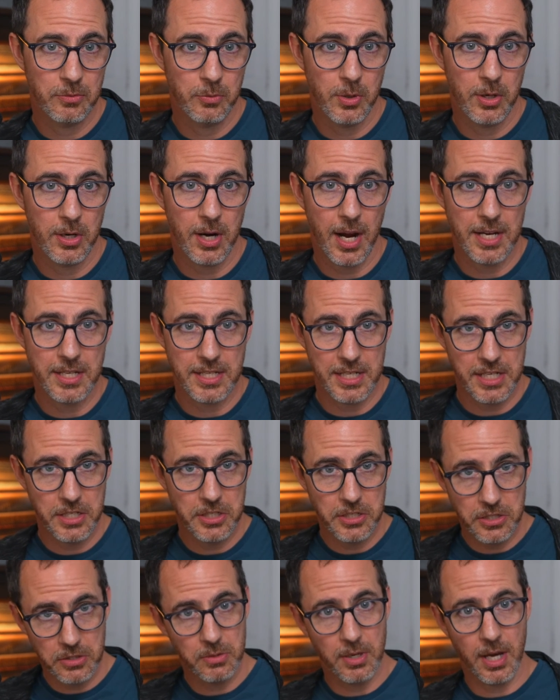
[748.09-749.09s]
where I
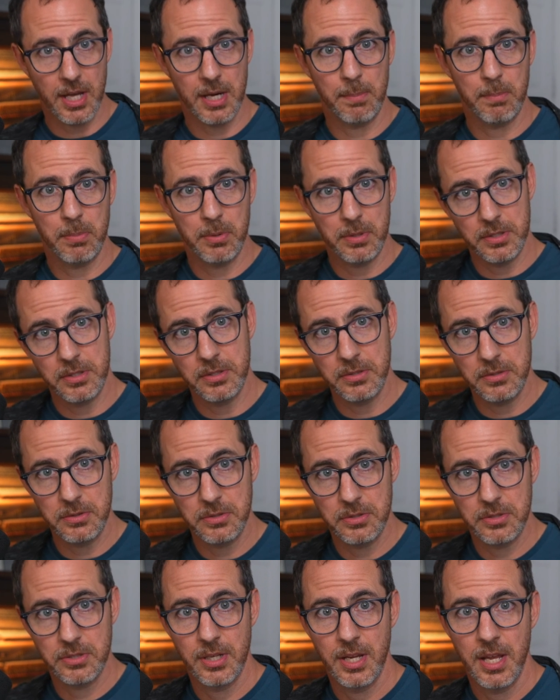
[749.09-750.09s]
teach you how to
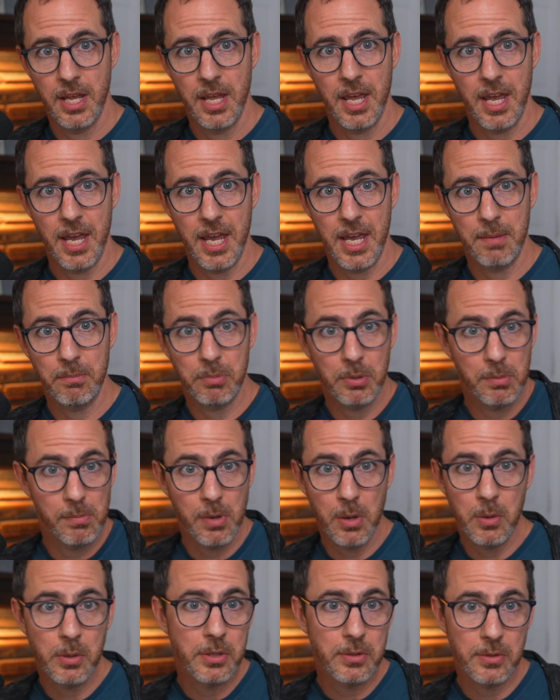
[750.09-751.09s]
produce and
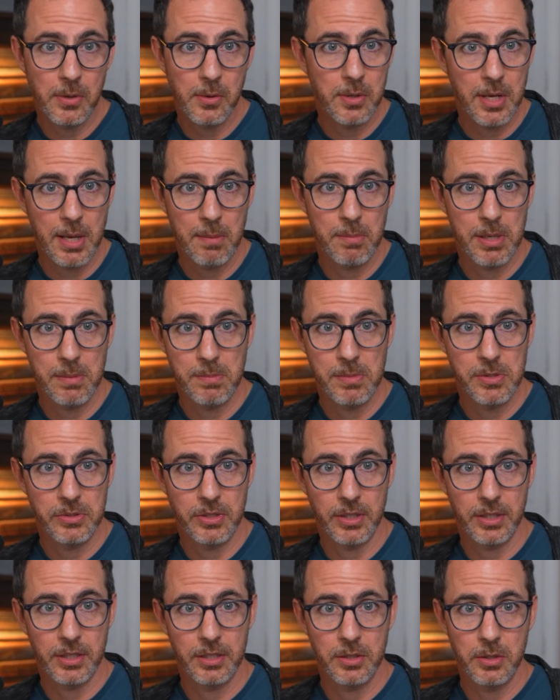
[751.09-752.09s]
promote your own ambient music.